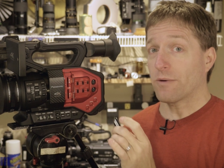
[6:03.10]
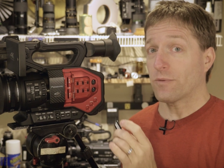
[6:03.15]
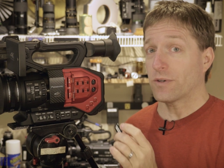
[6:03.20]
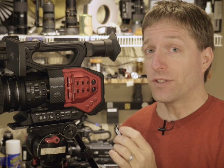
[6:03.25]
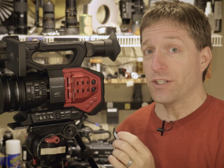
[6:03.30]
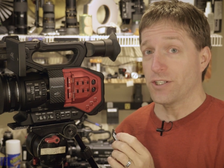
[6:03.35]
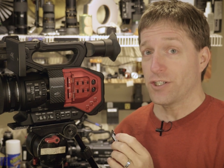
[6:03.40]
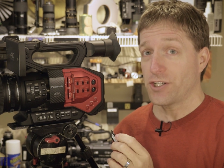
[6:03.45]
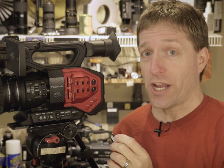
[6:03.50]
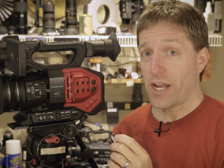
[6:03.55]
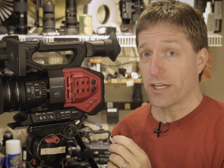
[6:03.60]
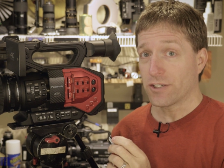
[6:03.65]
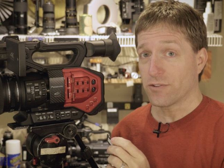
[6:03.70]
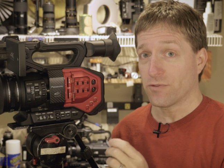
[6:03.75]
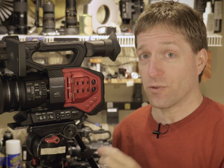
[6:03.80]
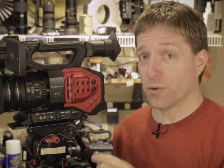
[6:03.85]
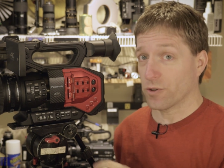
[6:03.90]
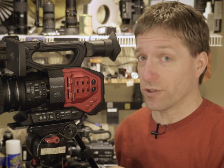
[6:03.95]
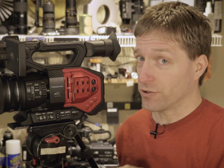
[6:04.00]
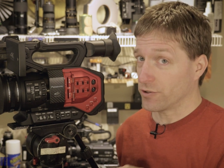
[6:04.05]
with the
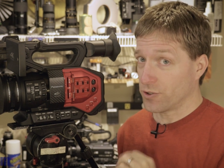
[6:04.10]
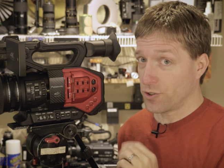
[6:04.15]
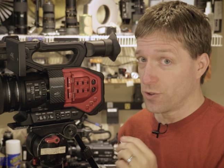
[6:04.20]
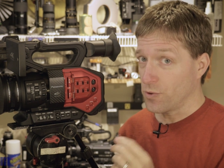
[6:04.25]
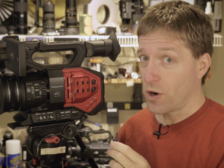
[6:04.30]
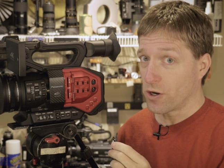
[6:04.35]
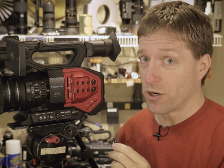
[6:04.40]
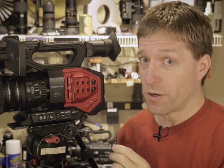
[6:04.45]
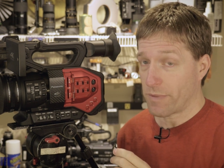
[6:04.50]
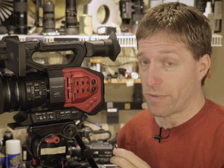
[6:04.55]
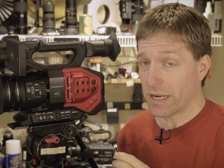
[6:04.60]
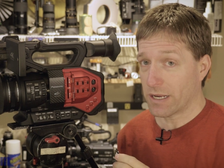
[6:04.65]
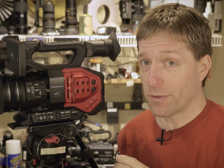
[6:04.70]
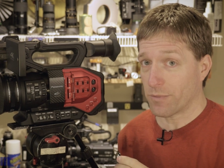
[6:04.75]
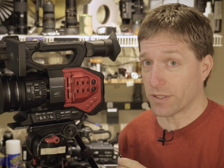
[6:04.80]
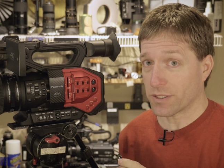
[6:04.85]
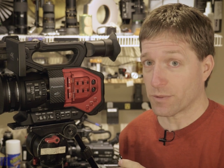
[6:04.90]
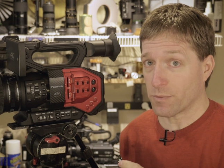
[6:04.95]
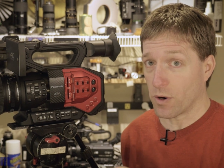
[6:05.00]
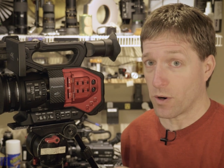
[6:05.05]
GH4 in 200
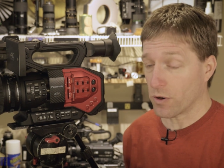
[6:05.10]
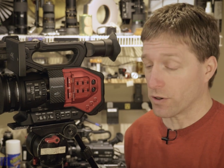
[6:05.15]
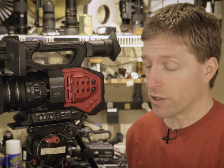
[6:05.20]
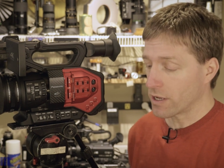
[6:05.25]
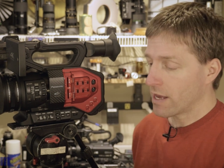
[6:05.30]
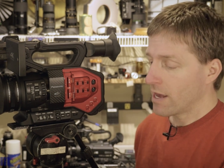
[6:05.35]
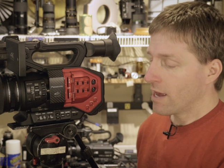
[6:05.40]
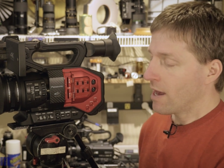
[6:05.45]
megabits mode.